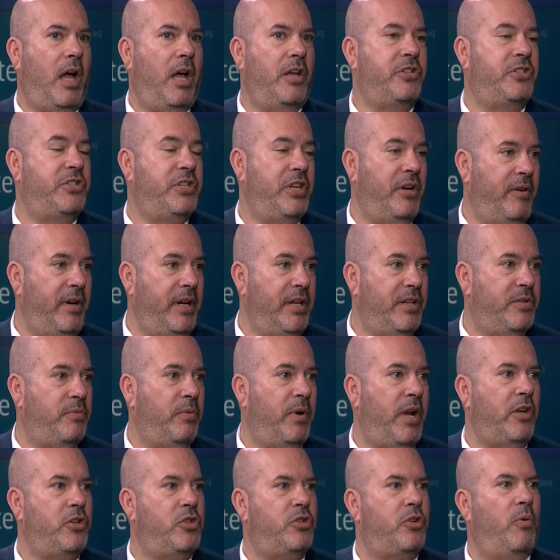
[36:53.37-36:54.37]
series.
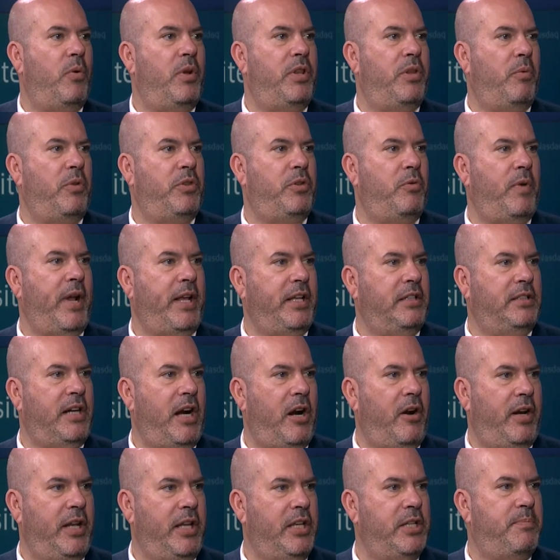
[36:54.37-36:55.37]
We're not sure what the
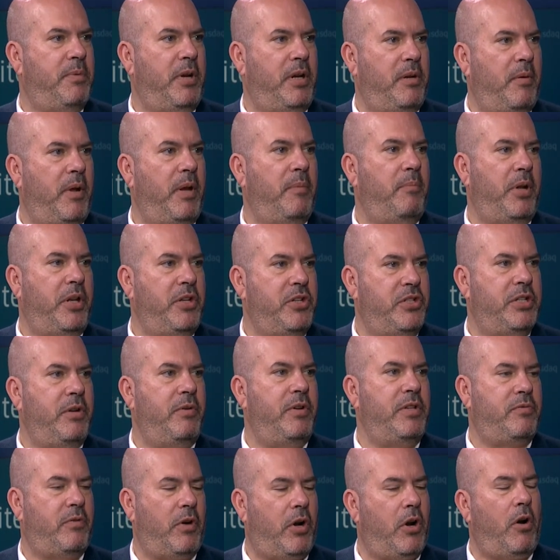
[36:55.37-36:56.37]
regularity is, but a
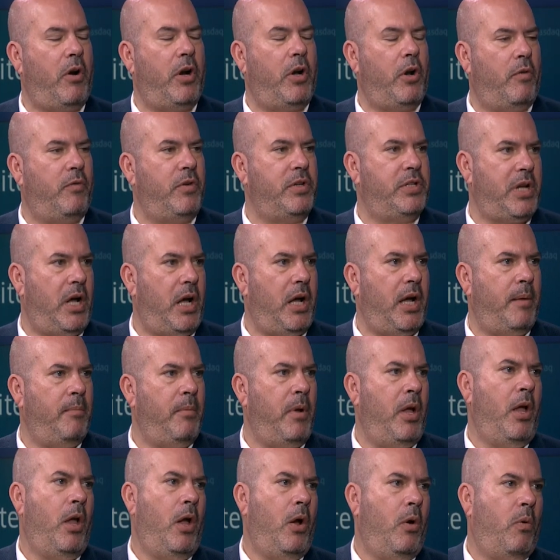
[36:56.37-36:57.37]
series recurring over time
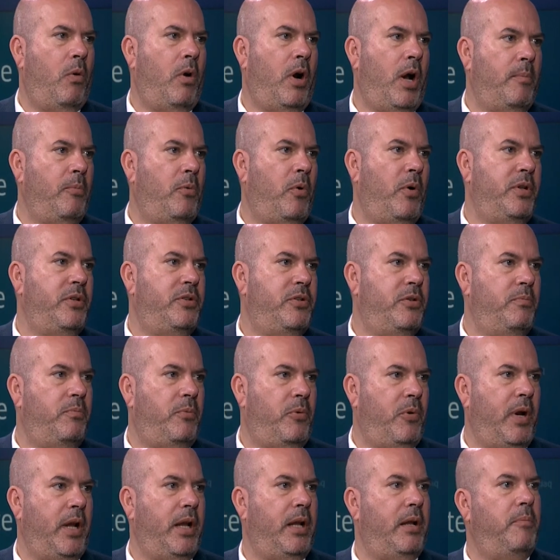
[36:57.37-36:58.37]
where I'm going to
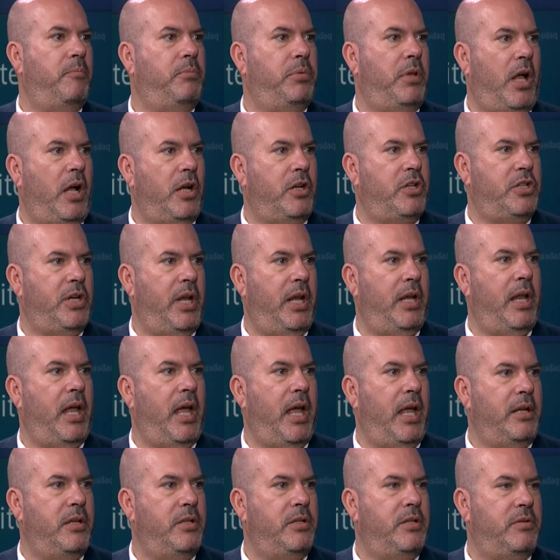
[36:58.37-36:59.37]
bring blockchain
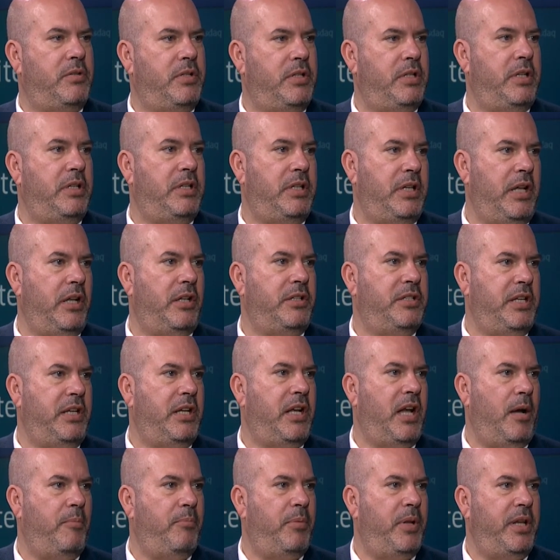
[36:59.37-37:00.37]
and DLT
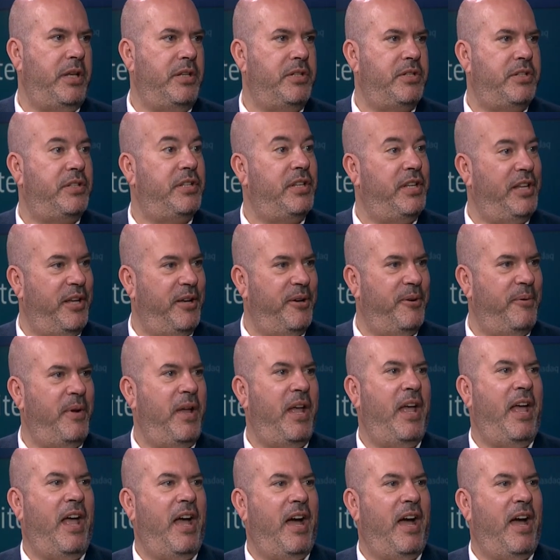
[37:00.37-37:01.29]
companies to you,